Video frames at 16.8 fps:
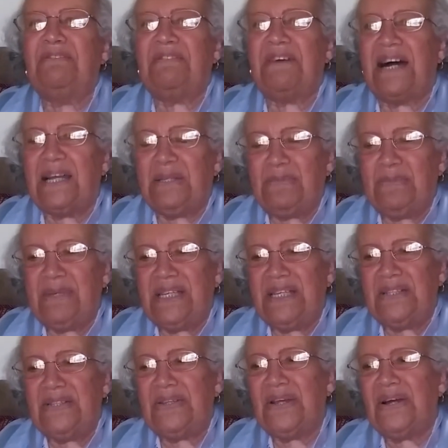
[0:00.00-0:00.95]
Find me
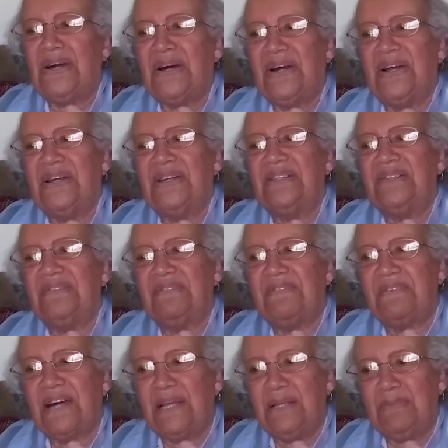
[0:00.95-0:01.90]
in your heart,
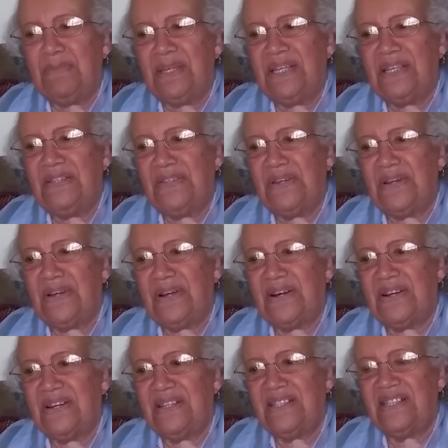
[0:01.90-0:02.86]
find me in your
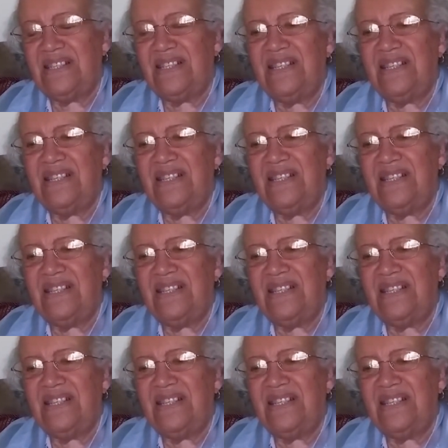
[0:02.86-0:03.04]
heart.